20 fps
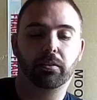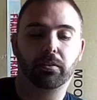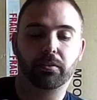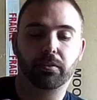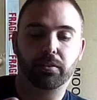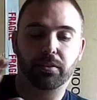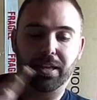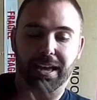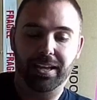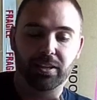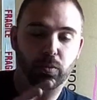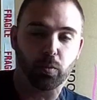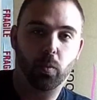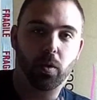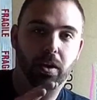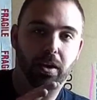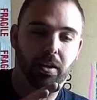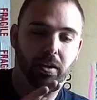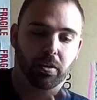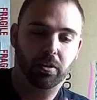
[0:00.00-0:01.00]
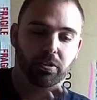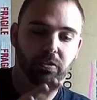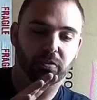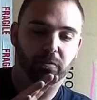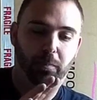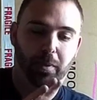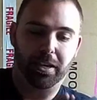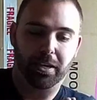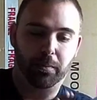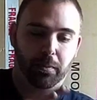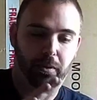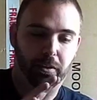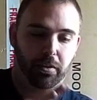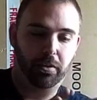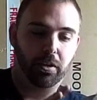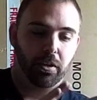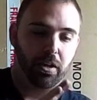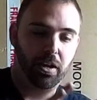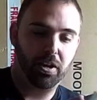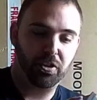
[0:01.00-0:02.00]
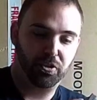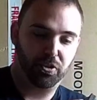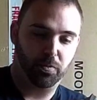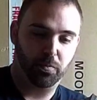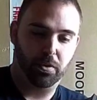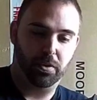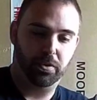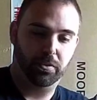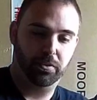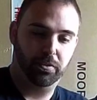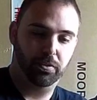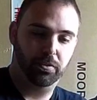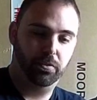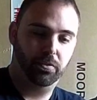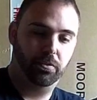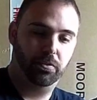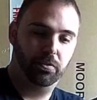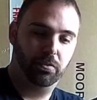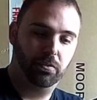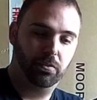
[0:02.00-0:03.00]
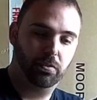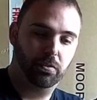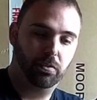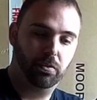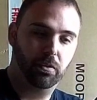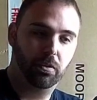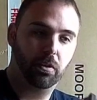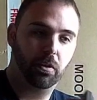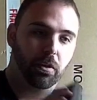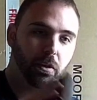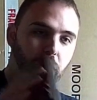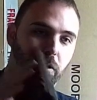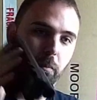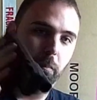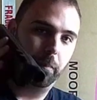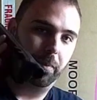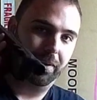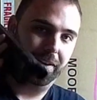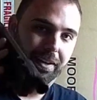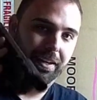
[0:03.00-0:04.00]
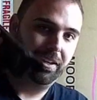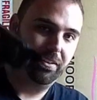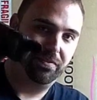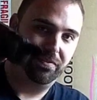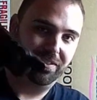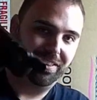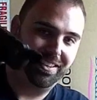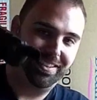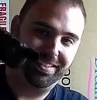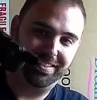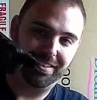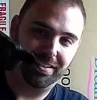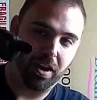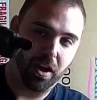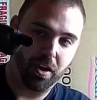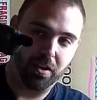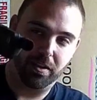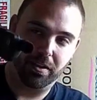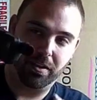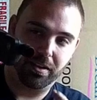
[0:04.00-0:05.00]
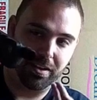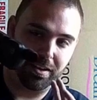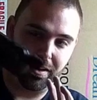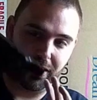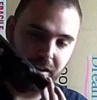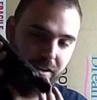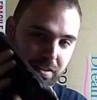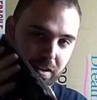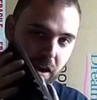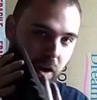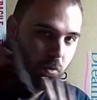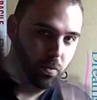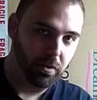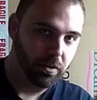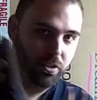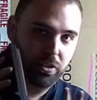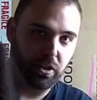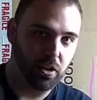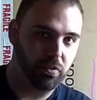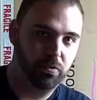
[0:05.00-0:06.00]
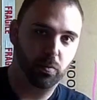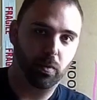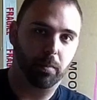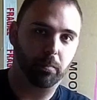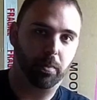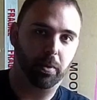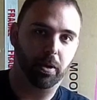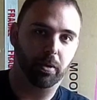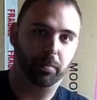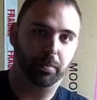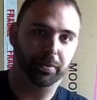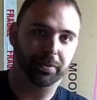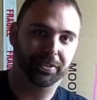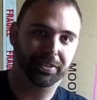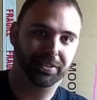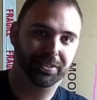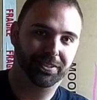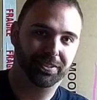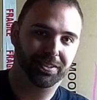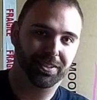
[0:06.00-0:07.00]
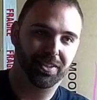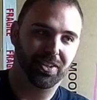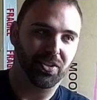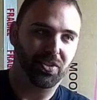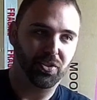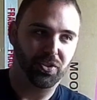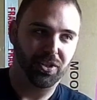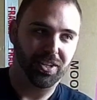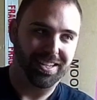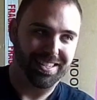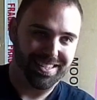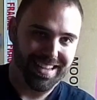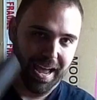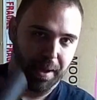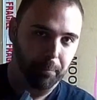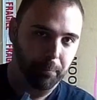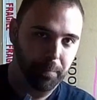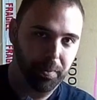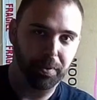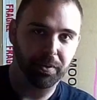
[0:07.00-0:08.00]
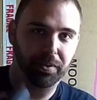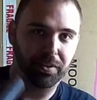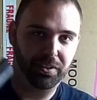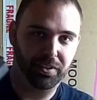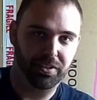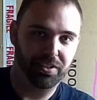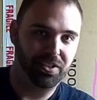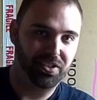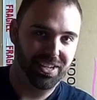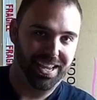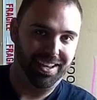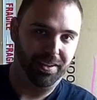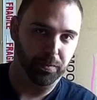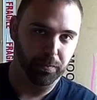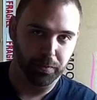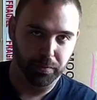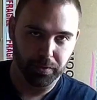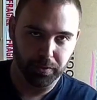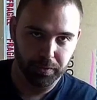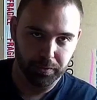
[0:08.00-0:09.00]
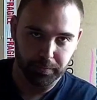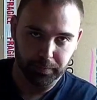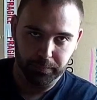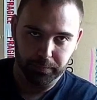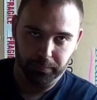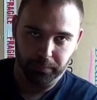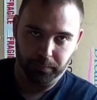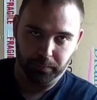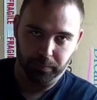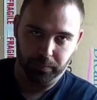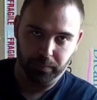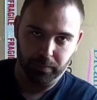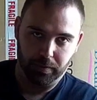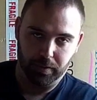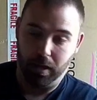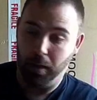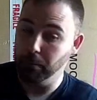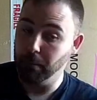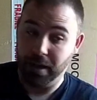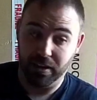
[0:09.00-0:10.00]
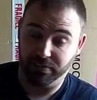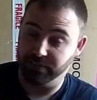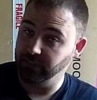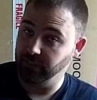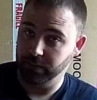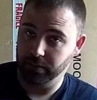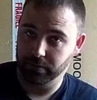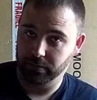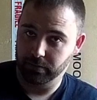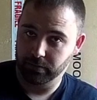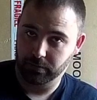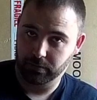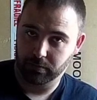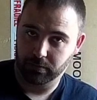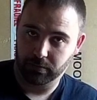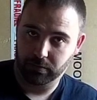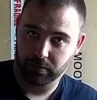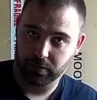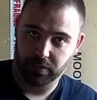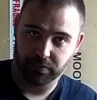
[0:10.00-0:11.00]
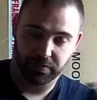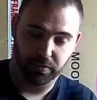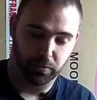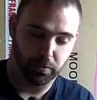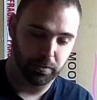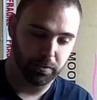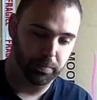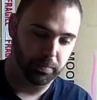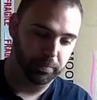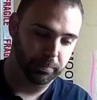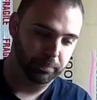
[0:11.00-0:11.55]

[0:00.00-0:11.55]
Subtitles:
that's why a lot of people, a lot of customizers, believe this only serves one purpose: to dampen the sound. A muffler, if you will.